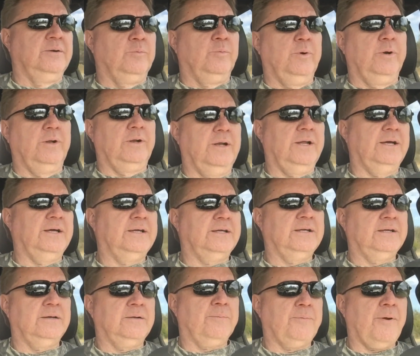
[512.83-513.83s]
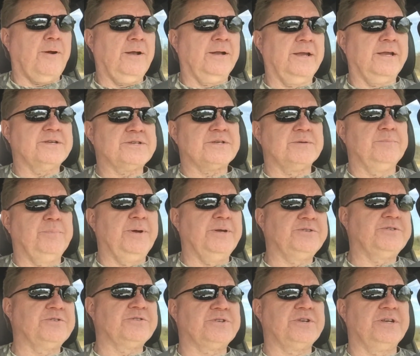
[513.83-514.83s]
we'll probably get some
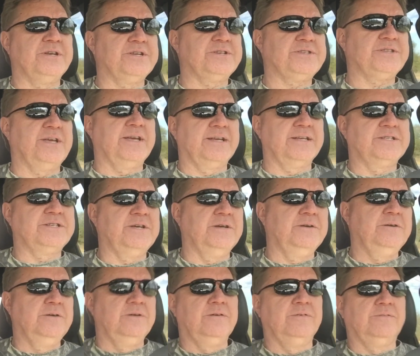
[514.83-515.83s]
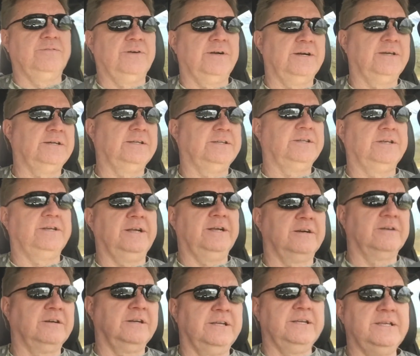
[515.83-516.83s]
pictures in this thing too of the
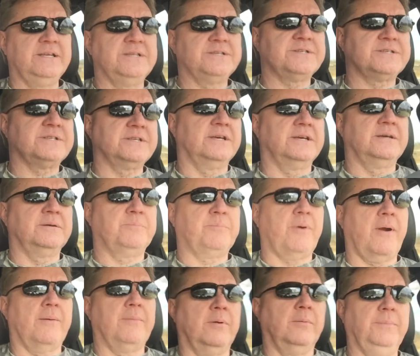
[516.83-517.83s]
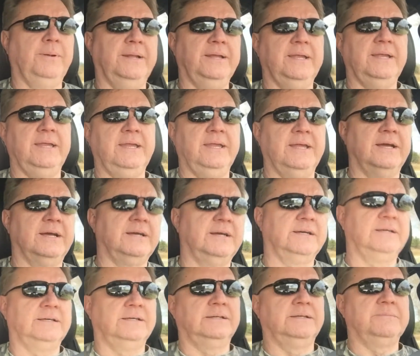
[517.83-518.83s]
deer lease, probably
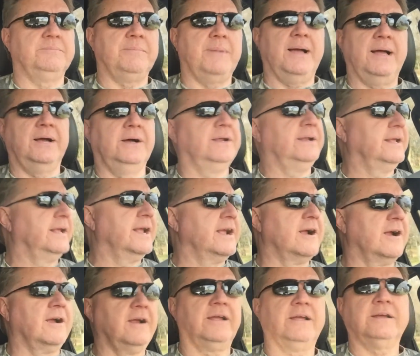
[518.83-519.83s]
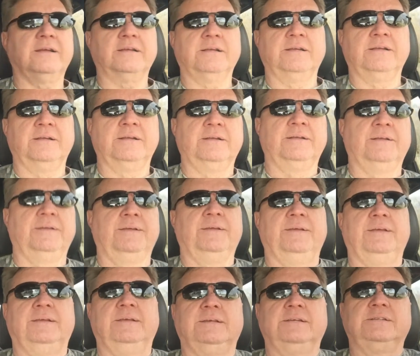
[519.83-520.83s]
my hunting area.
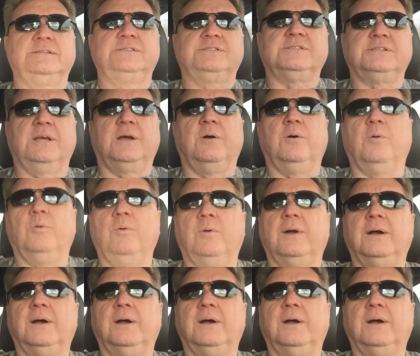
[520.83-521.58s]
So